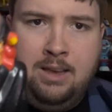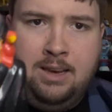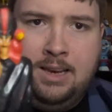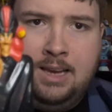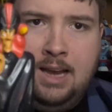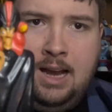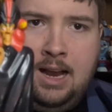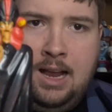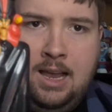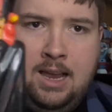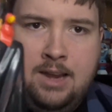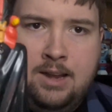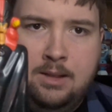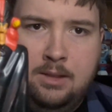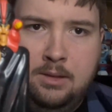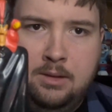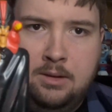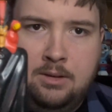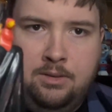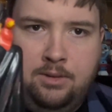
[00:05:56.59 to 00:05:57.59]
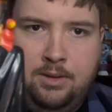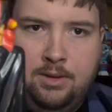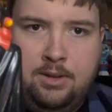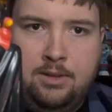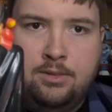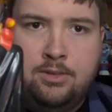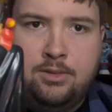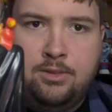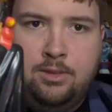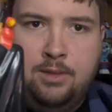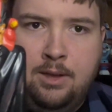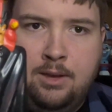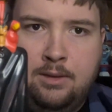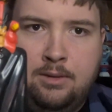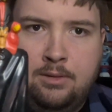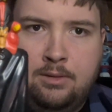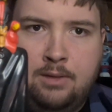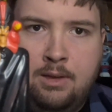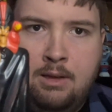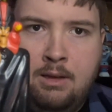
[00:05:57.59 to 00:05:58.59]
That kind of looks like his
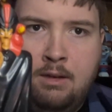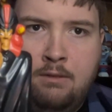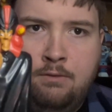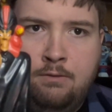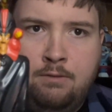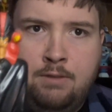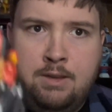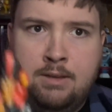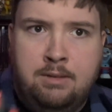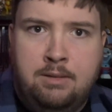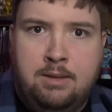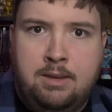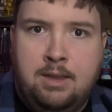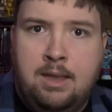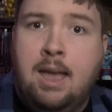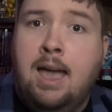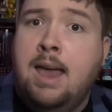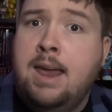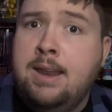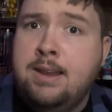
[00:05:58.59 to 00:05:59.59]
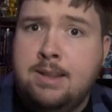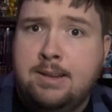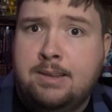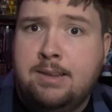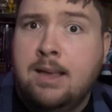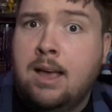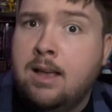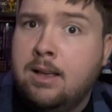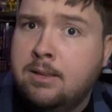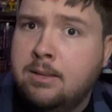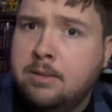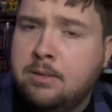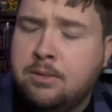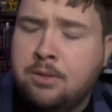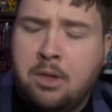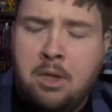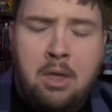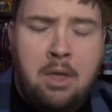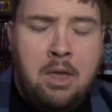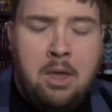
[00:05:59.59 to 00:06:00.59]
snake staff. It kind of does.